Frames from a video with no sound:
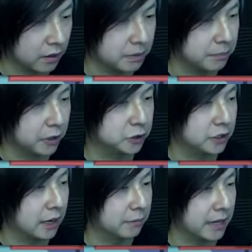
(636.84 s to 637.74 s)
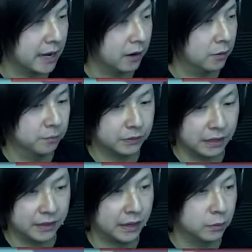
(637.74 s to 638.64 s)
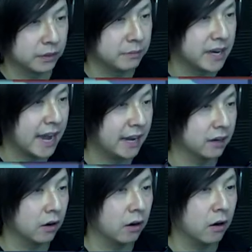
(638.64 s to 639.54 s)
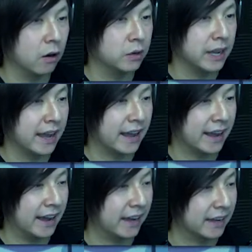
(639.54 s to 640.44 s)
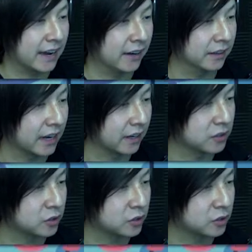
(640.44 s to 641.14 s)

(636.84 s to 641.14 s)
going to be bunched up now. And then with the net. Oh yeah. Got a